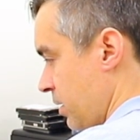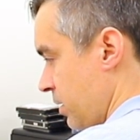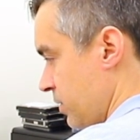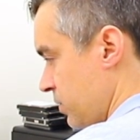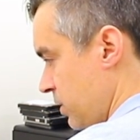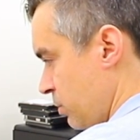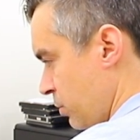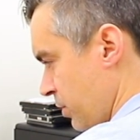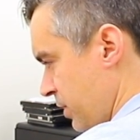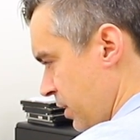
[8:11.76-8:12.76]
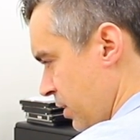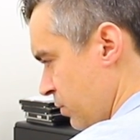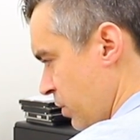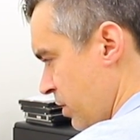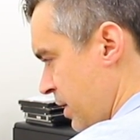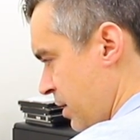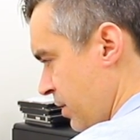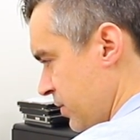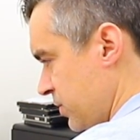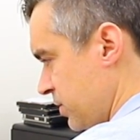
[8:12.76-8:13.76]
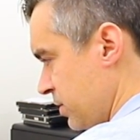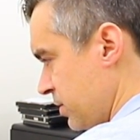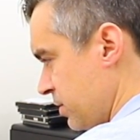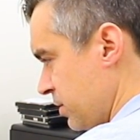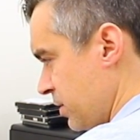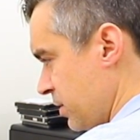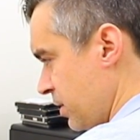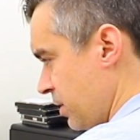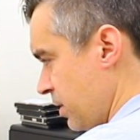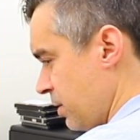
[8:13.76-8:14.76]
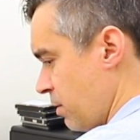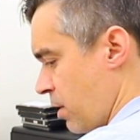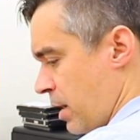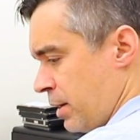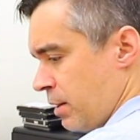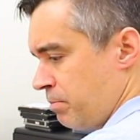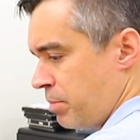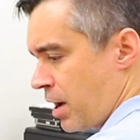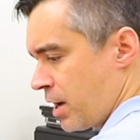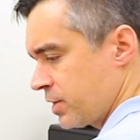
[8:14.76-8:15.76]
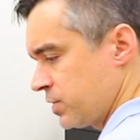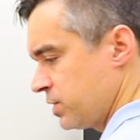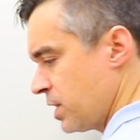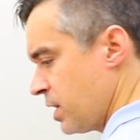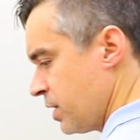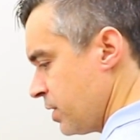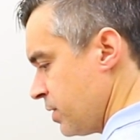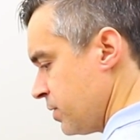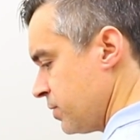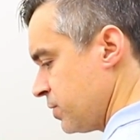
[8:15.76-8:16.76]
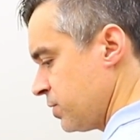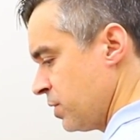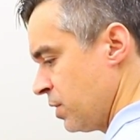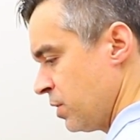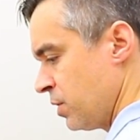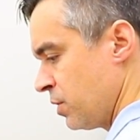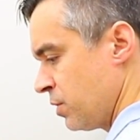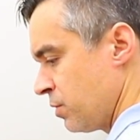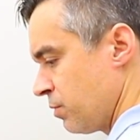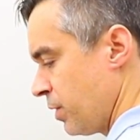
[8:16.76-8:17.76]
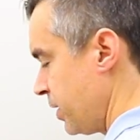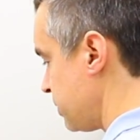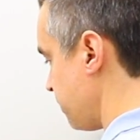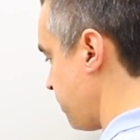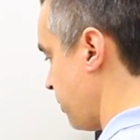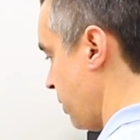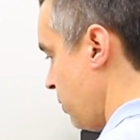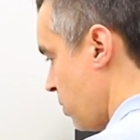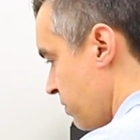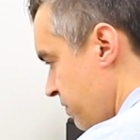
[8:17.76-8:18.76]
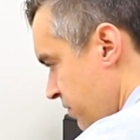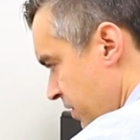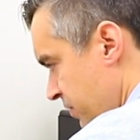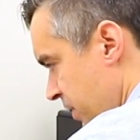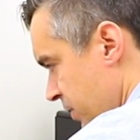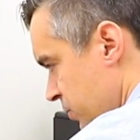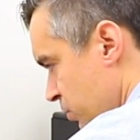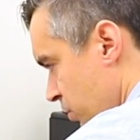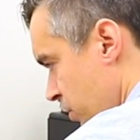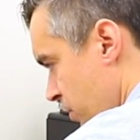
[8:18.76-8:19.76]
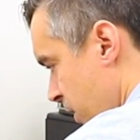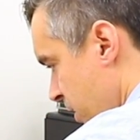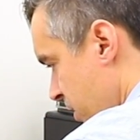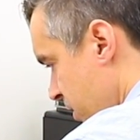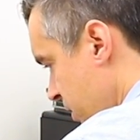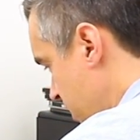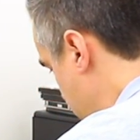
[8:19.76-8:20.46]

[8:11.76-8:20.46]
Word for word: and see what we're dealing with. Now this out of the box says reads of 3150. So we'll go ahead and